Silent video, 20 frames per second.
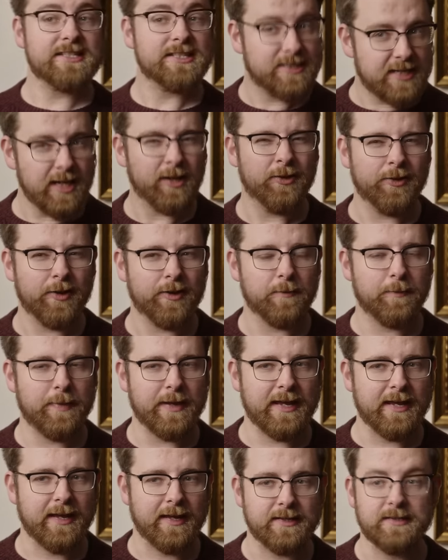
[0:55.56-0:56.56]
still not a
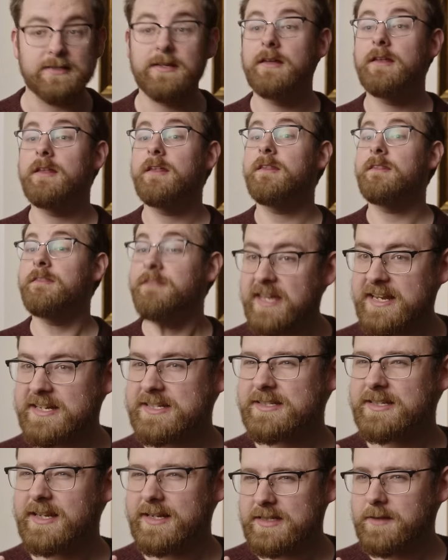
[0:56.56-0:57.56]
beard.
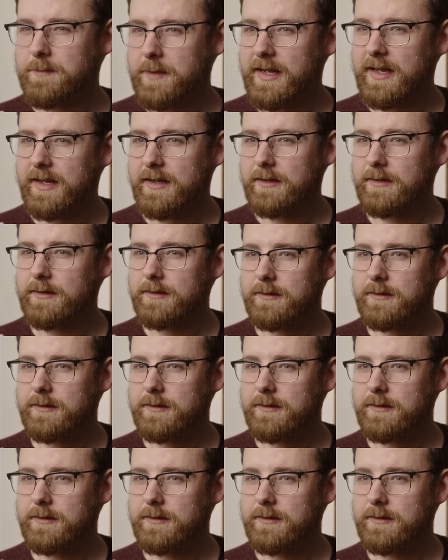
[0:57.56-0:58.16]
This is a beard.